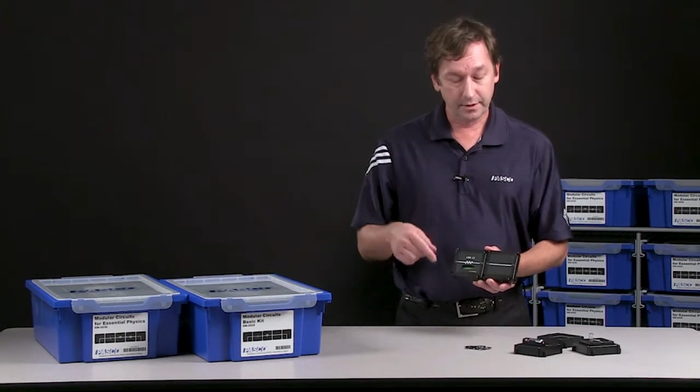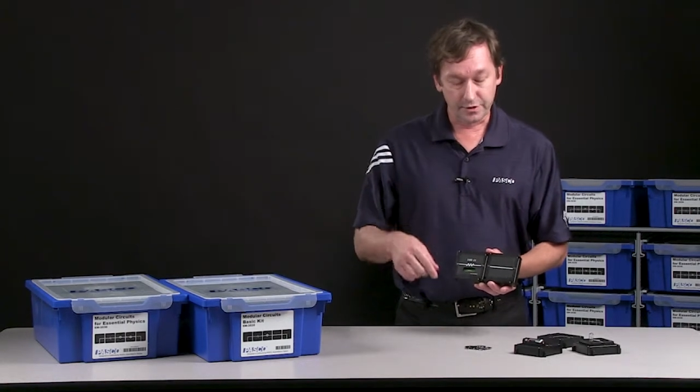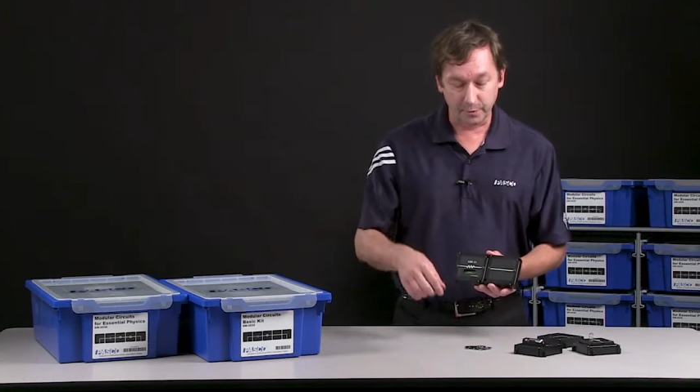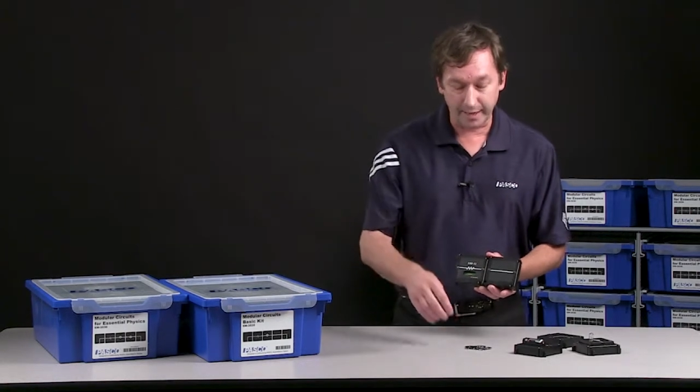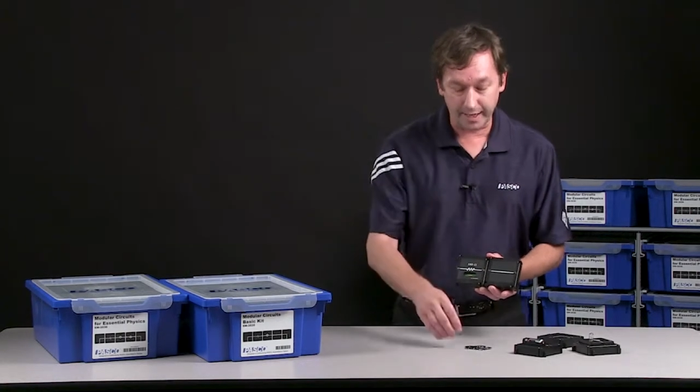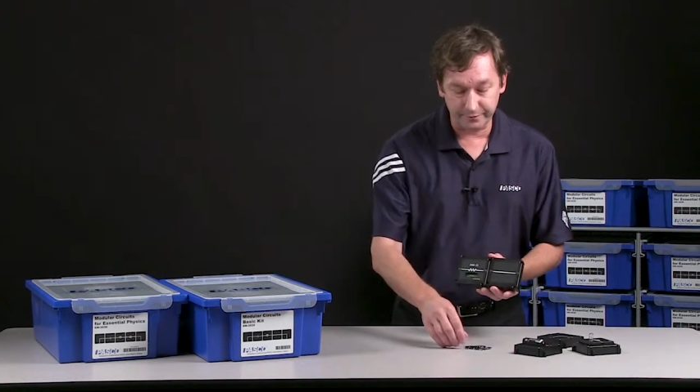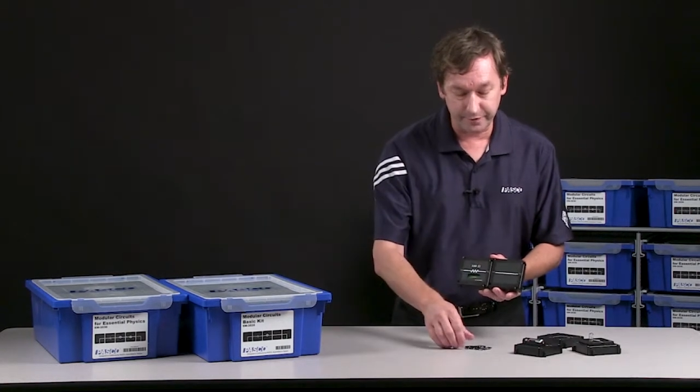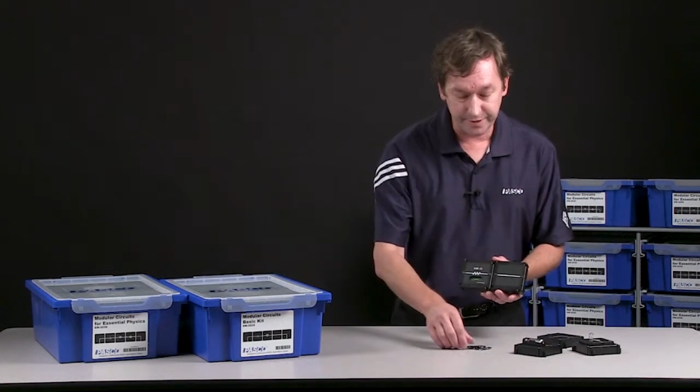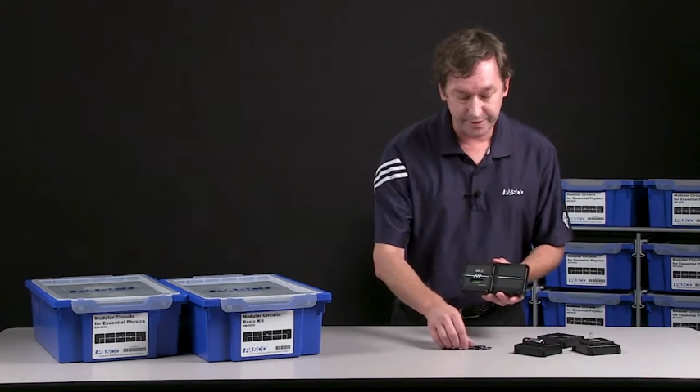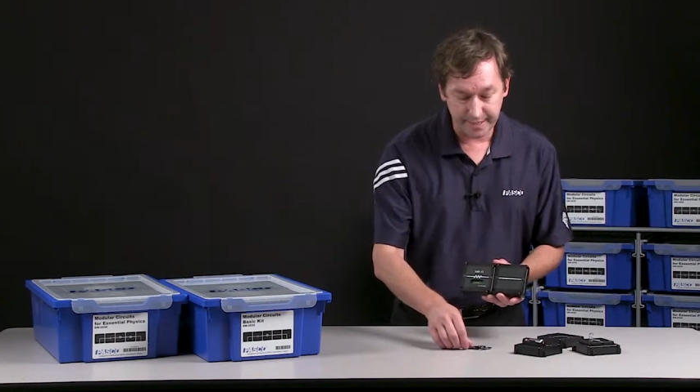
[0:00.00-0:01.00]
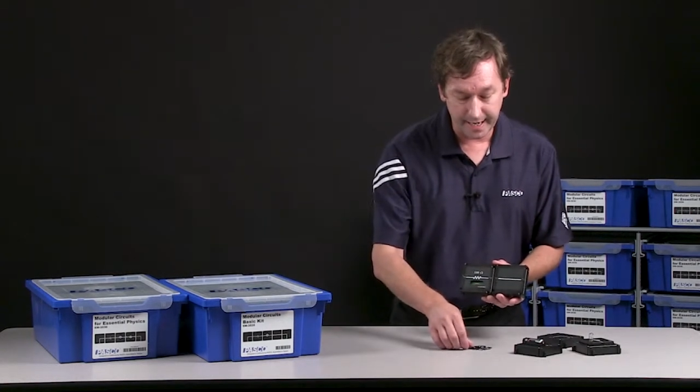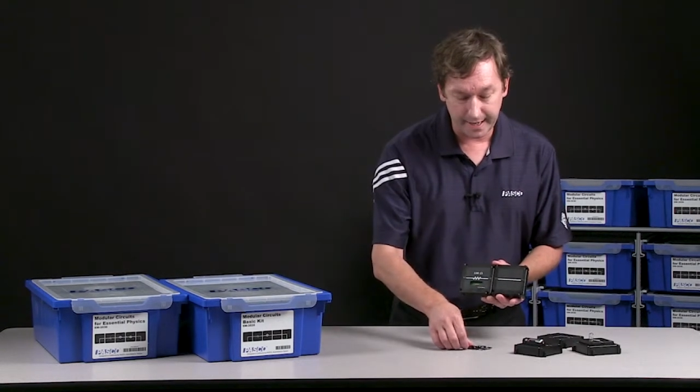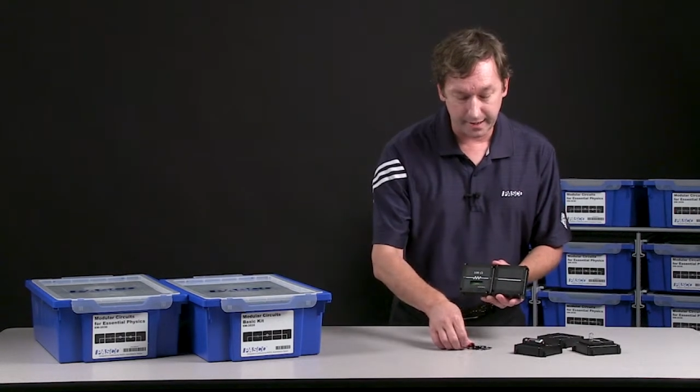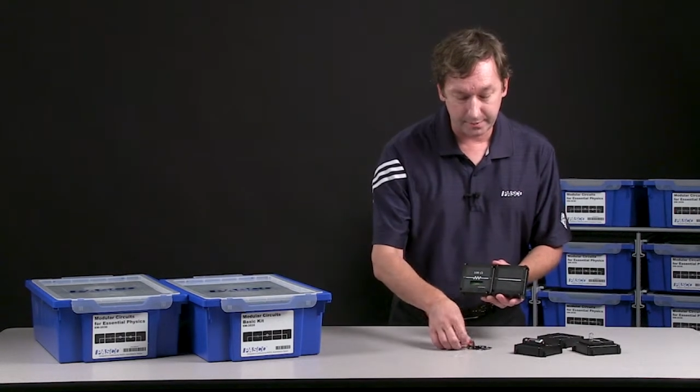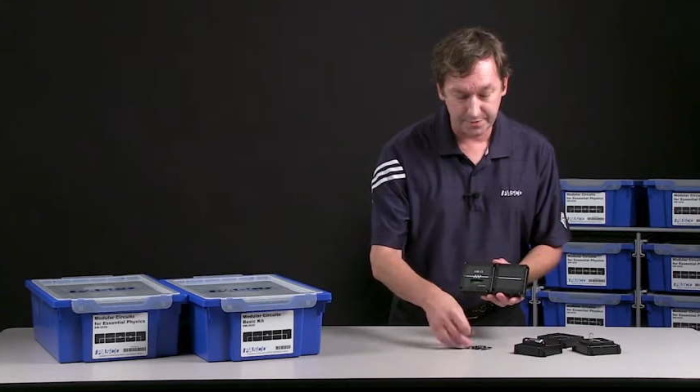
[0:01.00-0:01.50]
So we have these
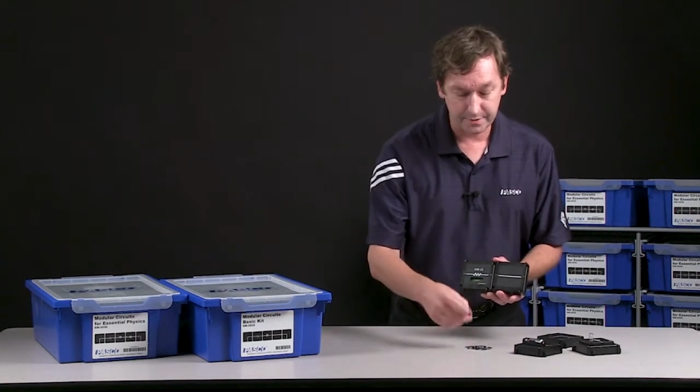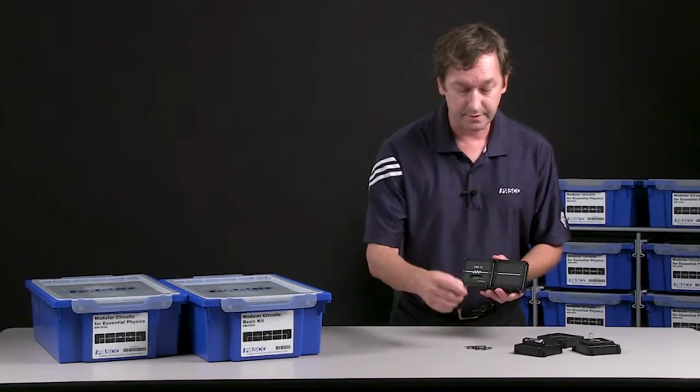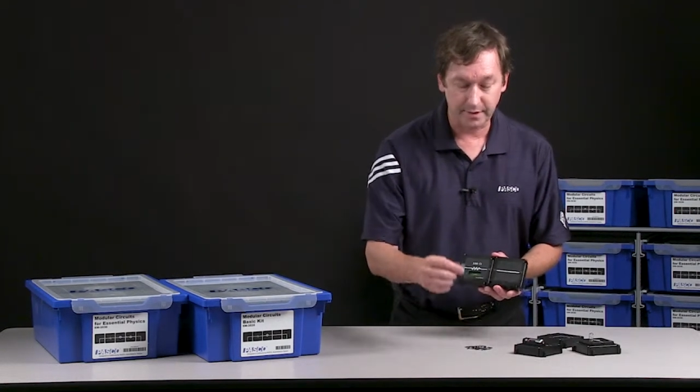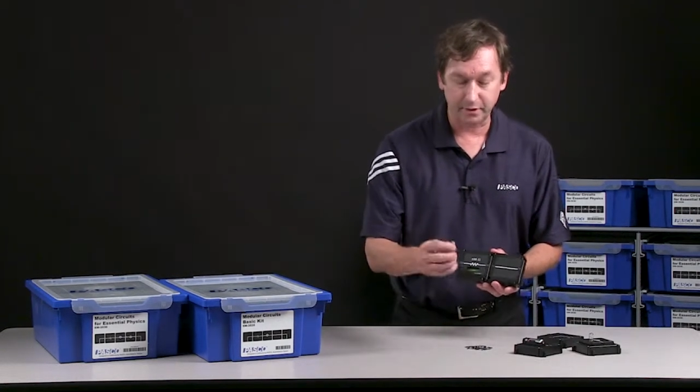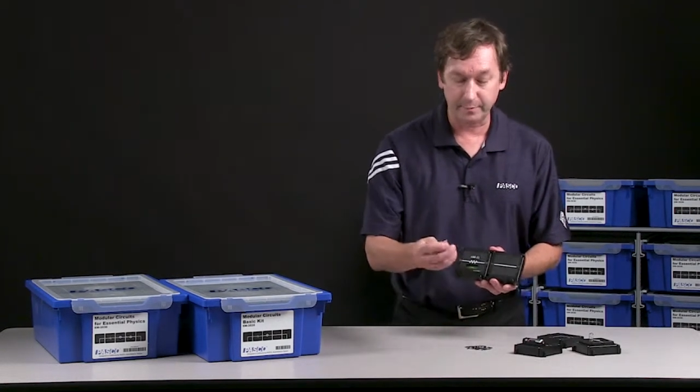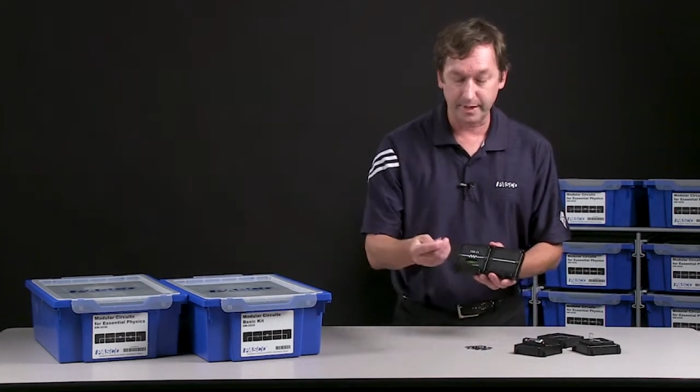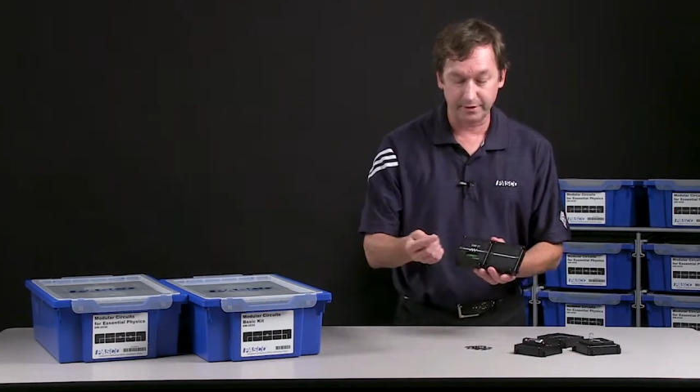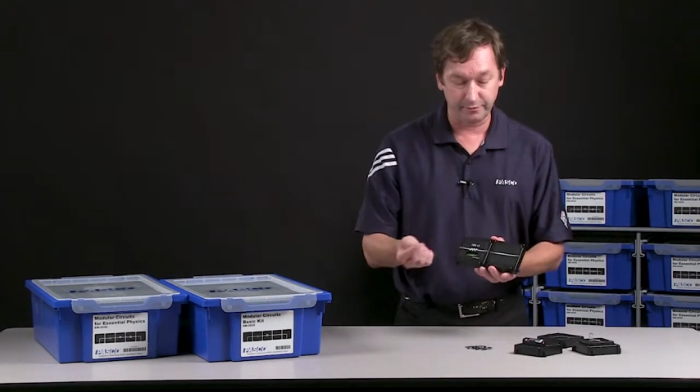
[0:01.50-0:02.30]
tabs that are made